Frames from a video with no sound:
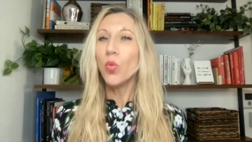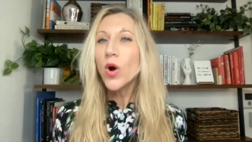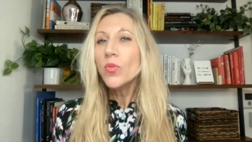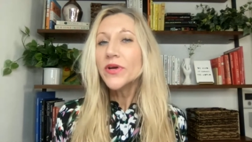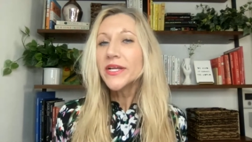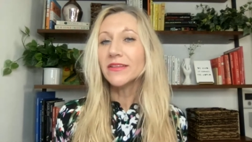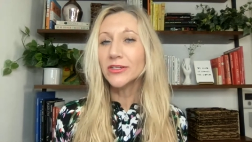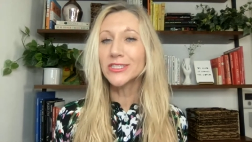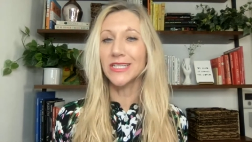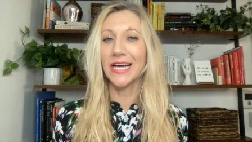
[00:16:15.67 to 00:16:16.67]
What would it
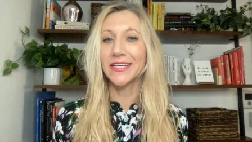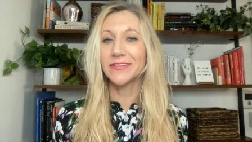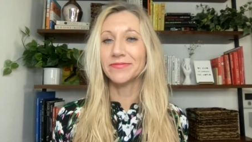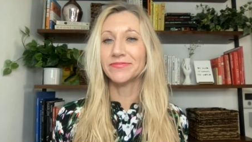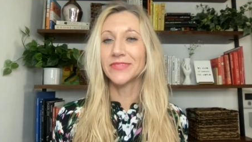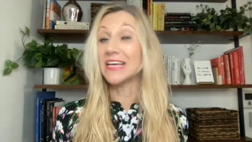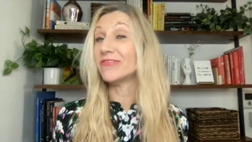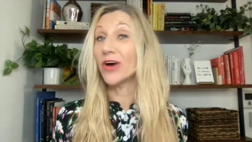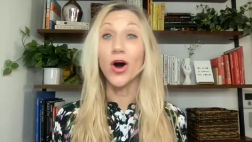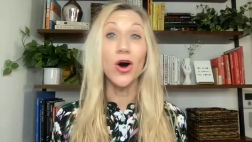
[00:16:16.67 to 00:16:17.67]
look like
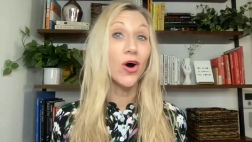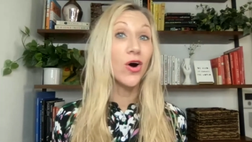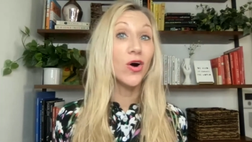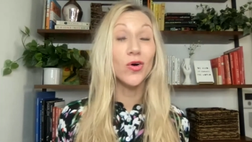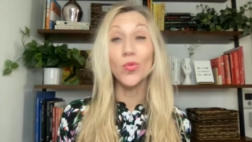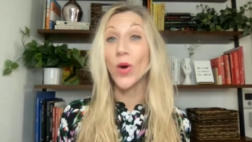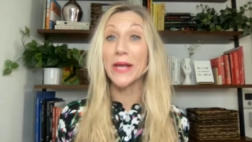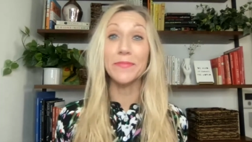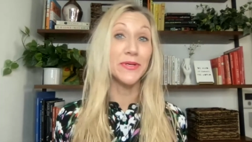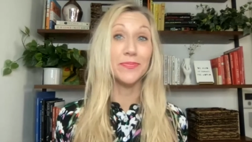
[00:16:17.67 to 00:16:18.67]
if all
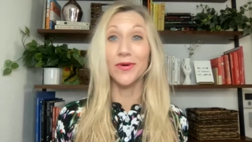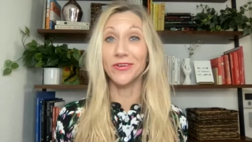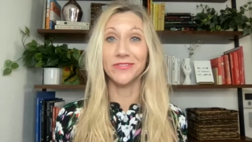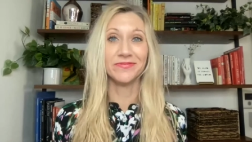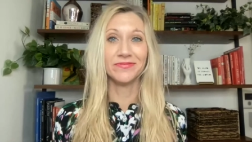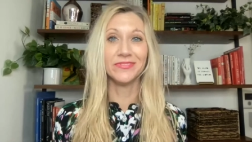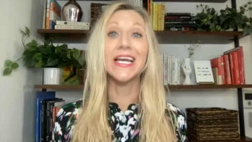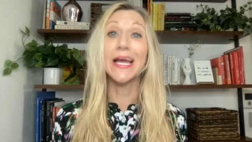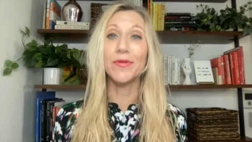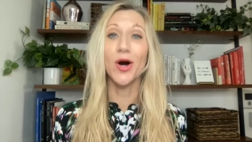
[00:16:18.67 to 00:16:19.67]
white people
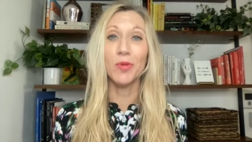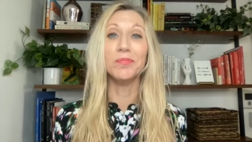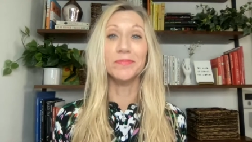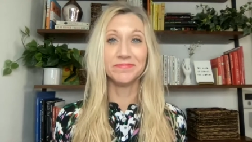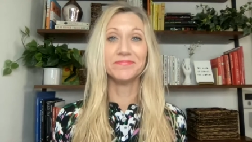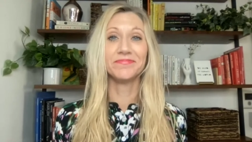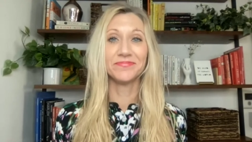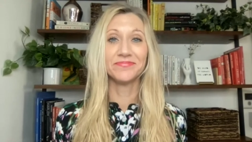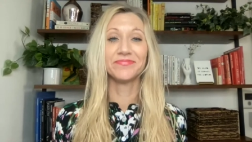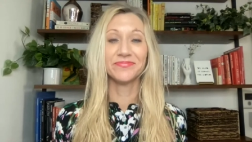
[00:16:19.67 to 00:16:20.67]
came home?
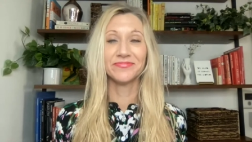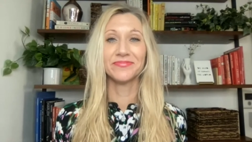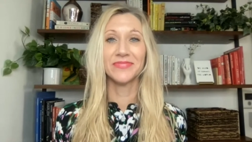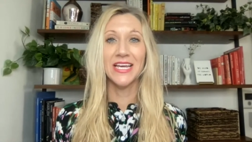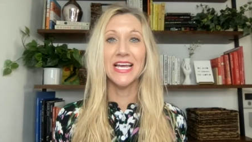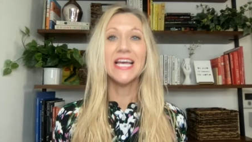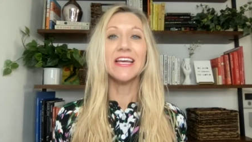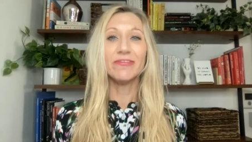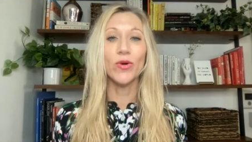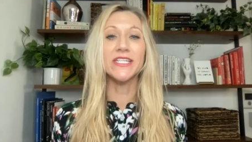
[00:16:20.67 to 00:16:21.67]

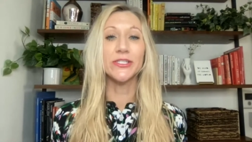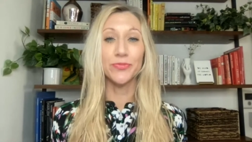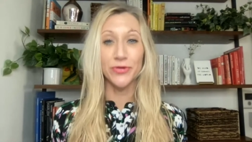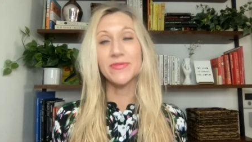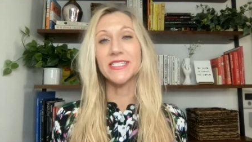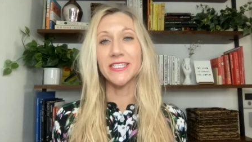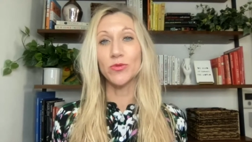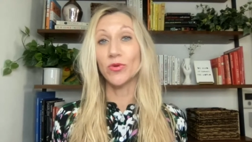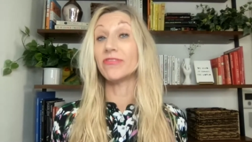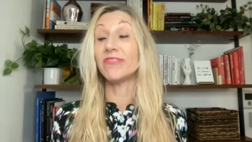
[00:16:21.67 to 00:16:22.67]
If white supremacy
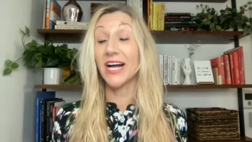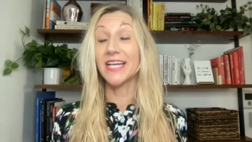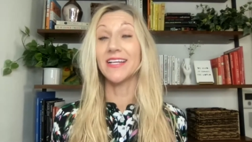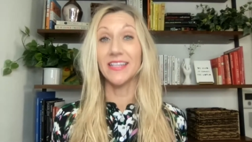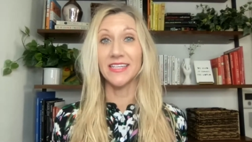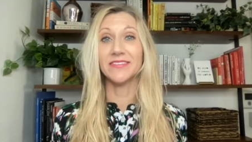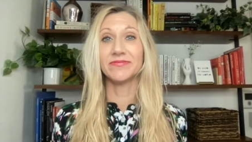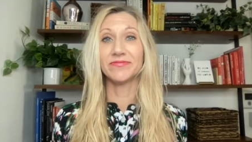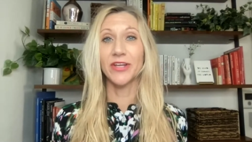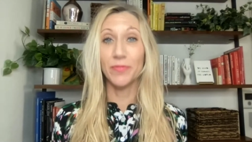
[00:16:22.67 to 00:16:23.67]
were finally
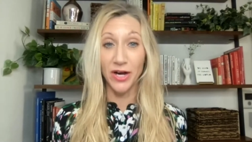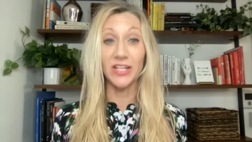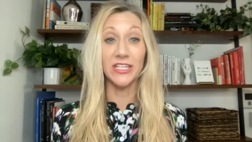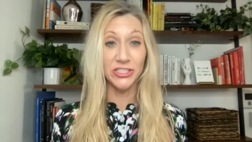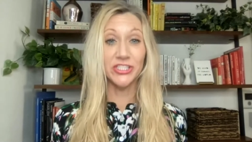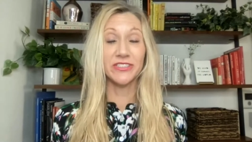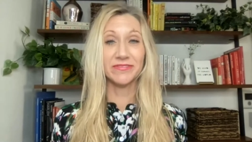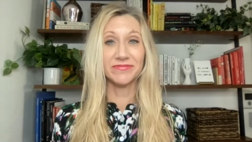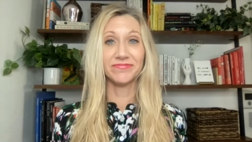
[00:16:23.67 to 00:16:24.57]
abolished?